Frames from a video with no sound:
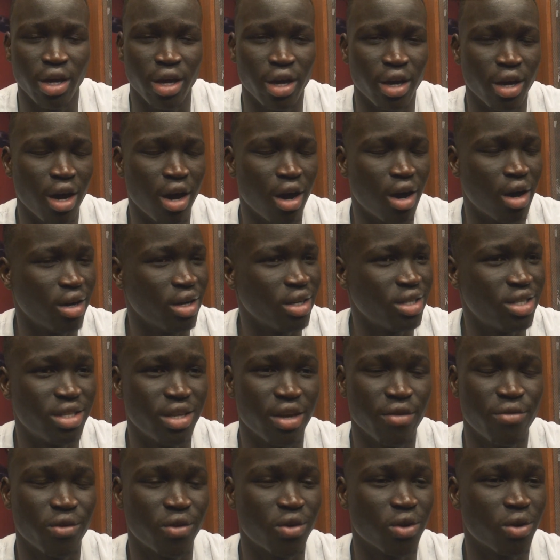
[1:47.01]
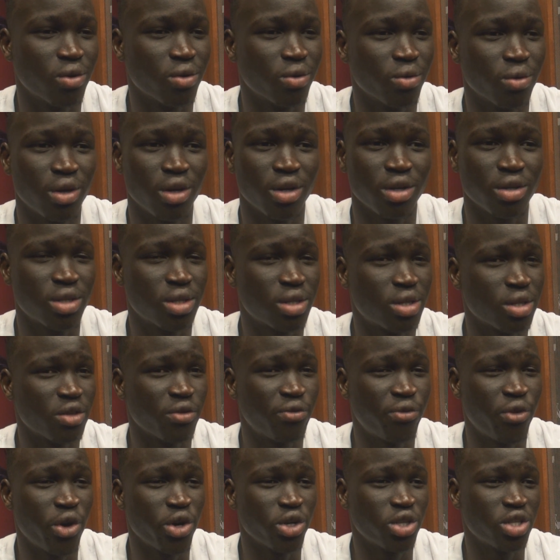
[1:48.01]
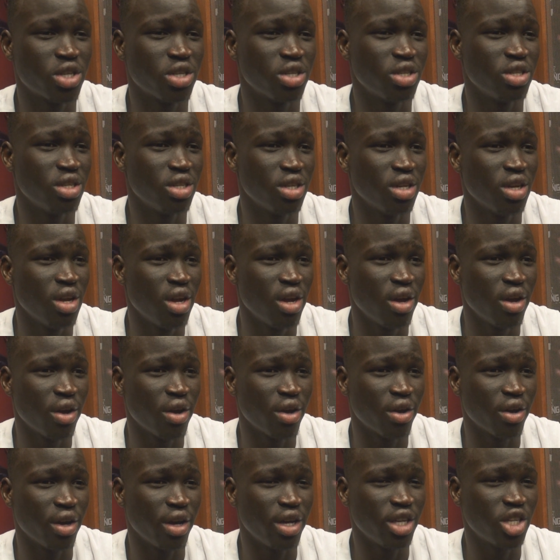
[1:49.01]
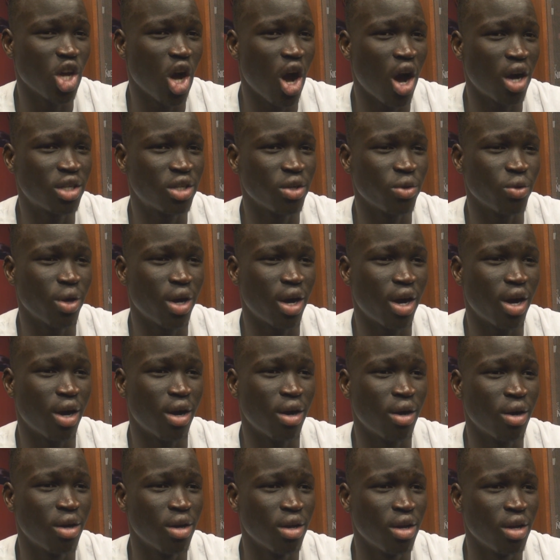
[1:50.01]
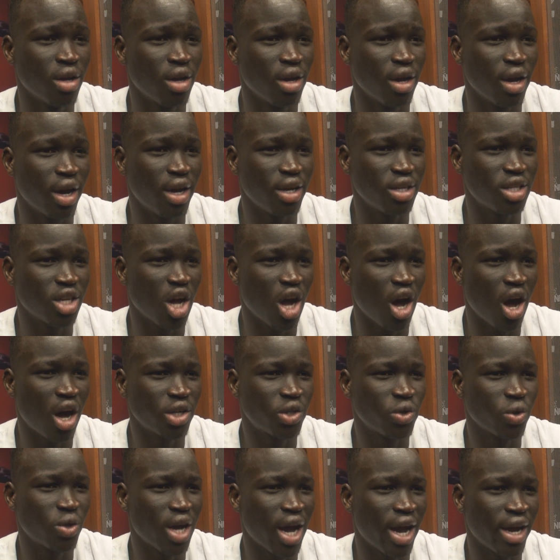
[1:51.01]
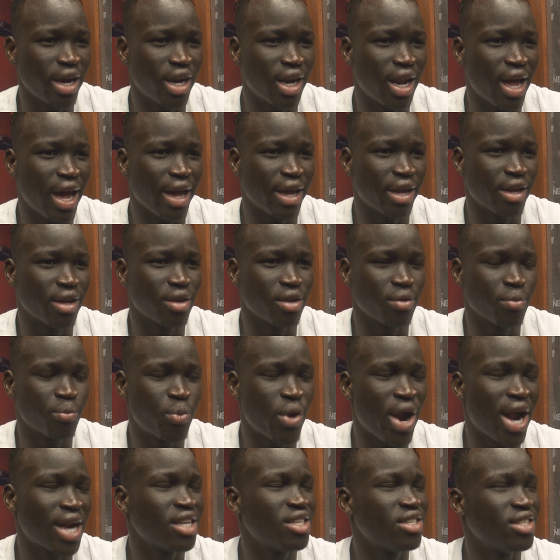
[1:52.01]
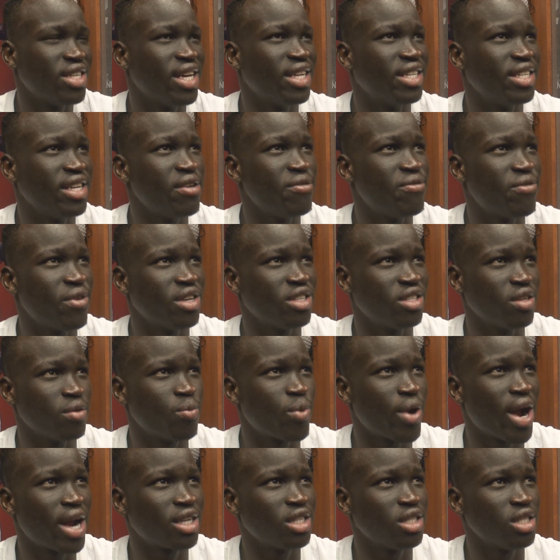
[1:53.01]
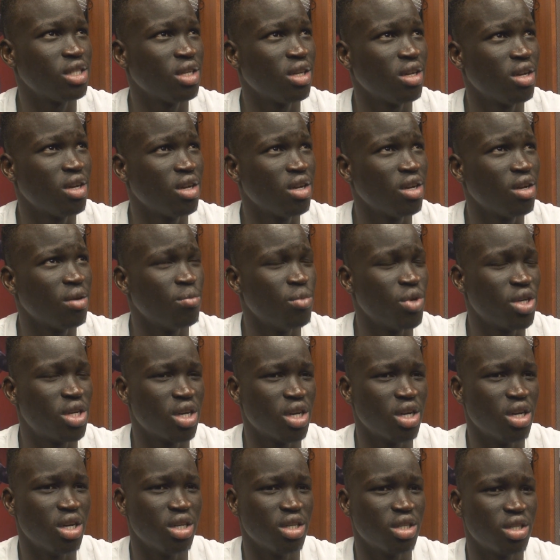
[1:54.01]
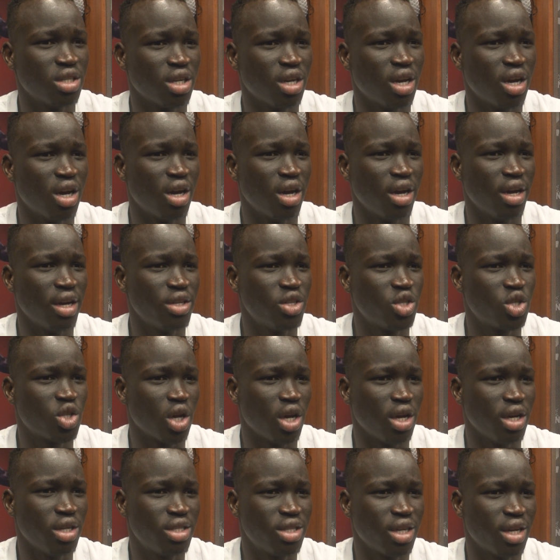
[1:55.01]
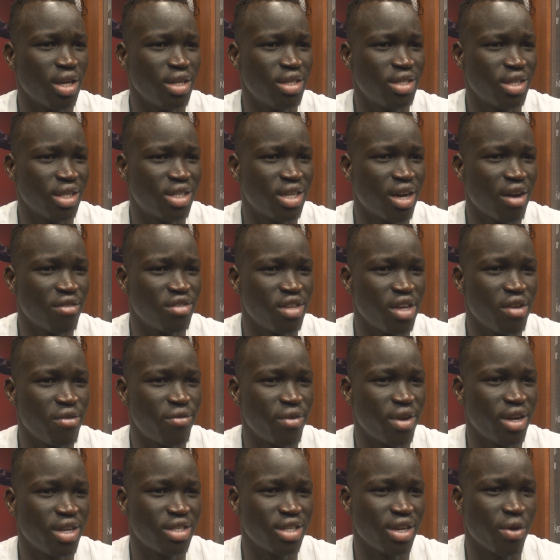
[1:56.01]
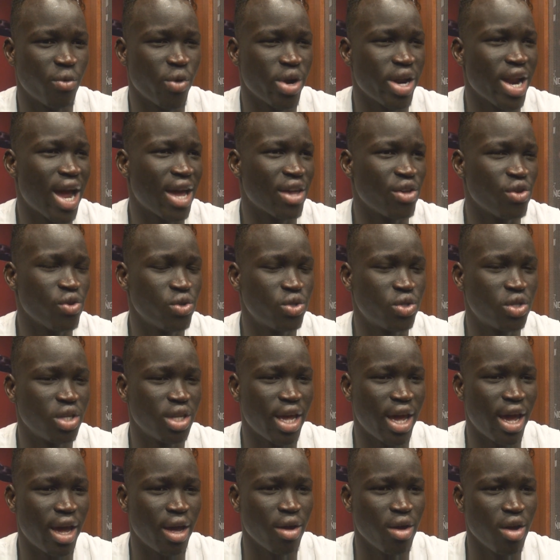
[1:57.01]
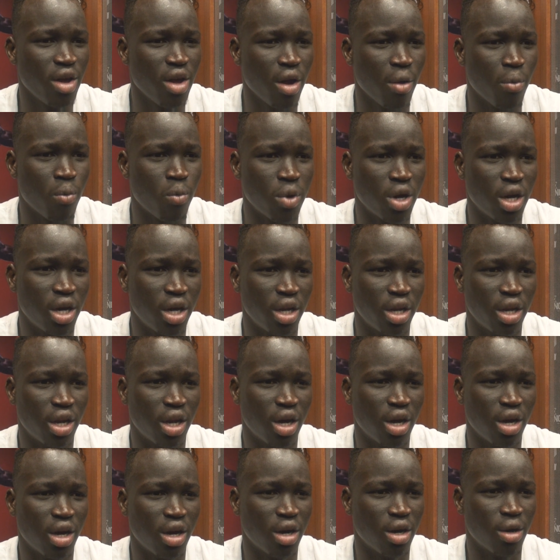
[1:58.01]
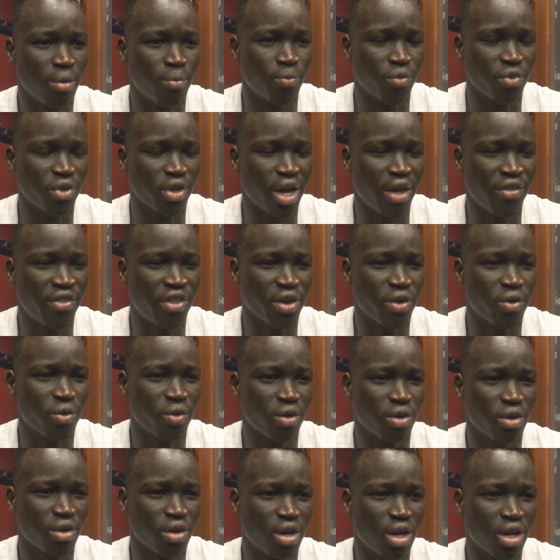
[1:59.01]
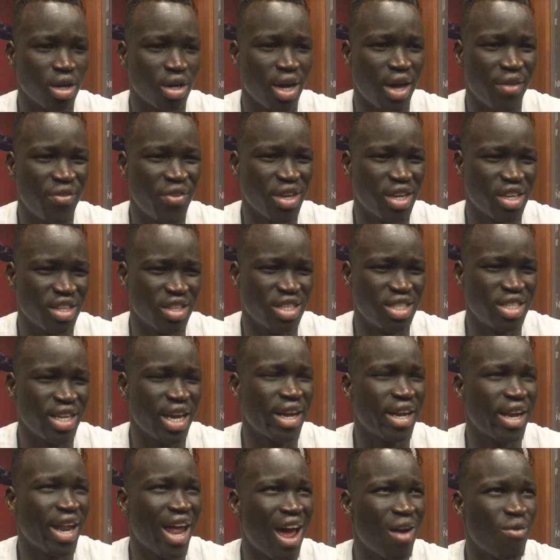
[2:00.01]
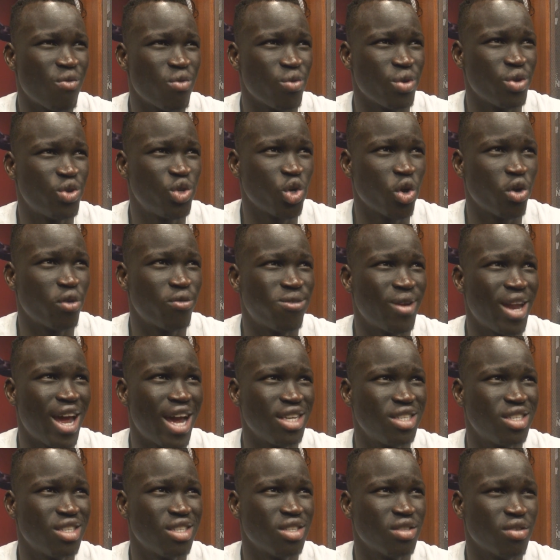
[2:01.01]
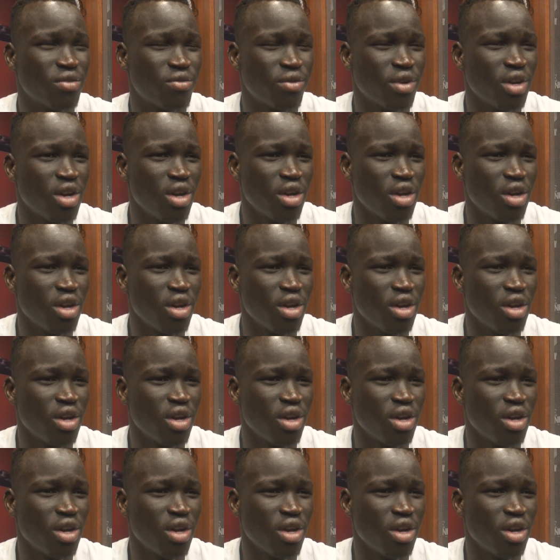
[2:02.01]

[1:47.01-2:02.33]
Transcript: Yeah, it's difficult. First, because it's hard to kind of like practice their defense and practice because it's a tough defense and we're not used to that. But I think in the second half we showed flashes of, you